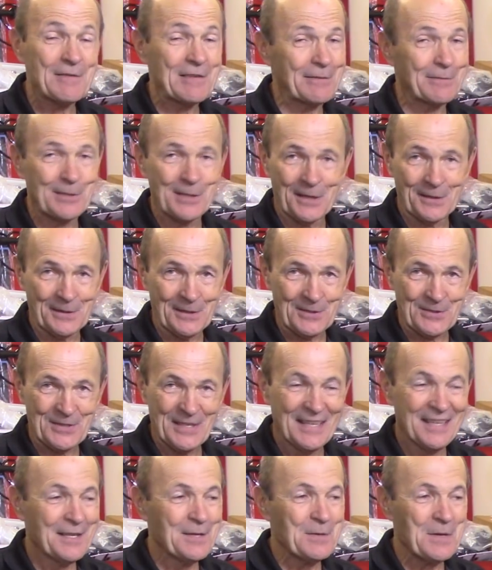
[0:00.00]
never done this.
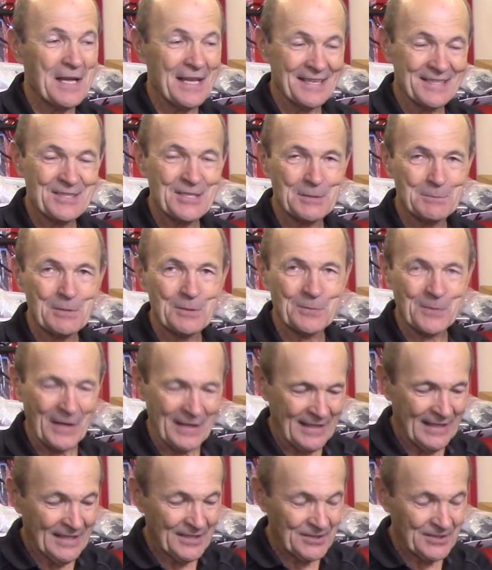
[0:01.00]
It should be fun.